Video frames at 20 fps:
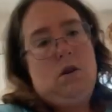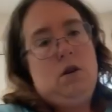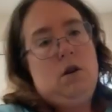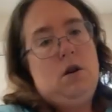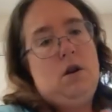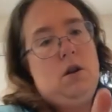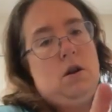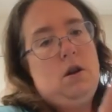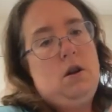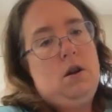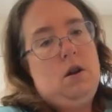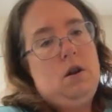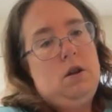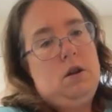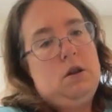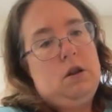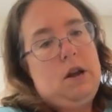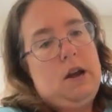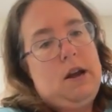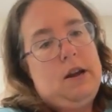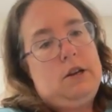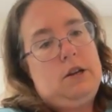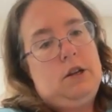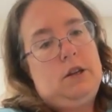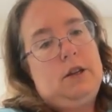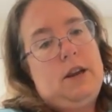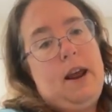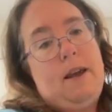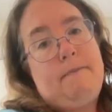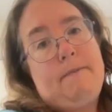So I
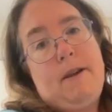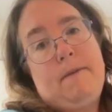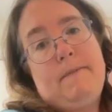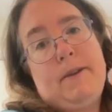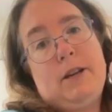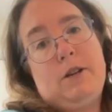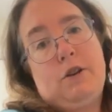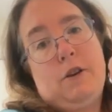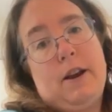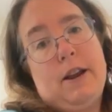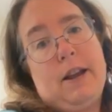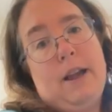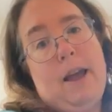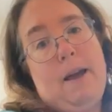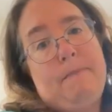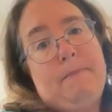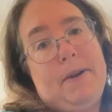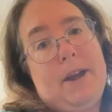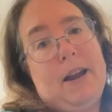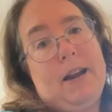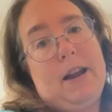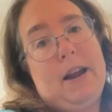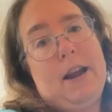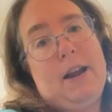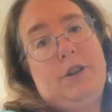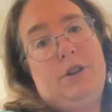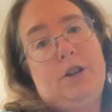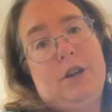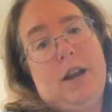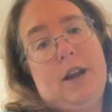just take my measuring cup and
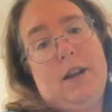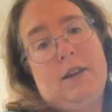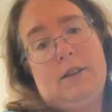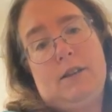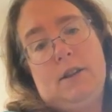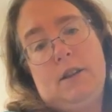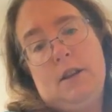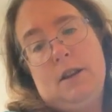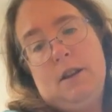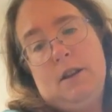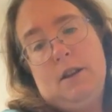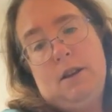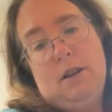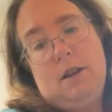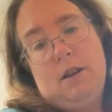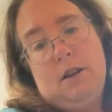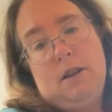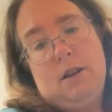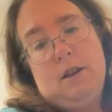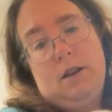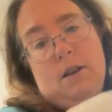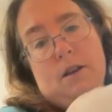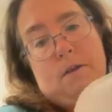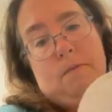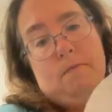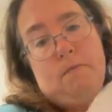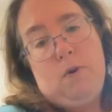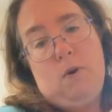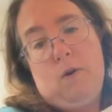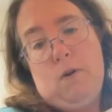I just
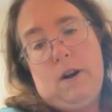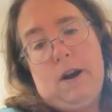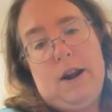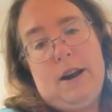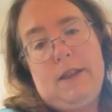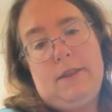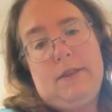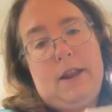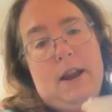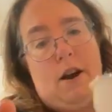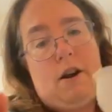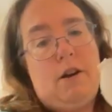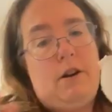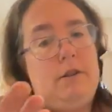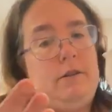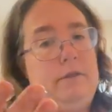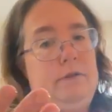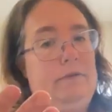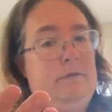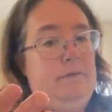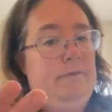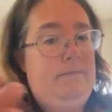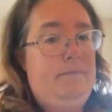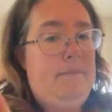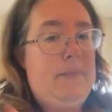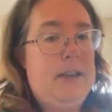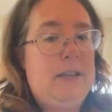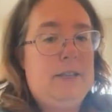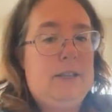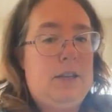pour it in there.
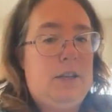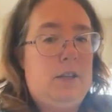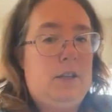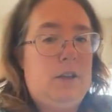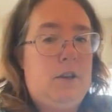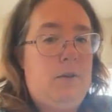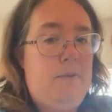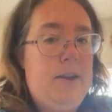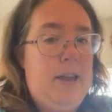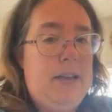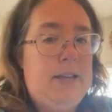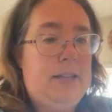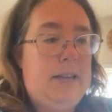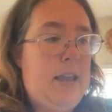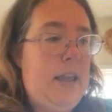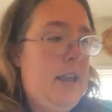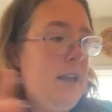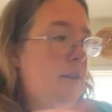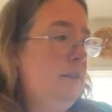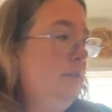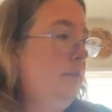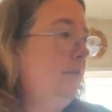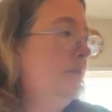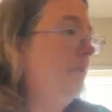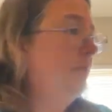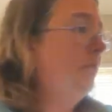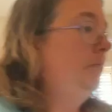Makes it so easy.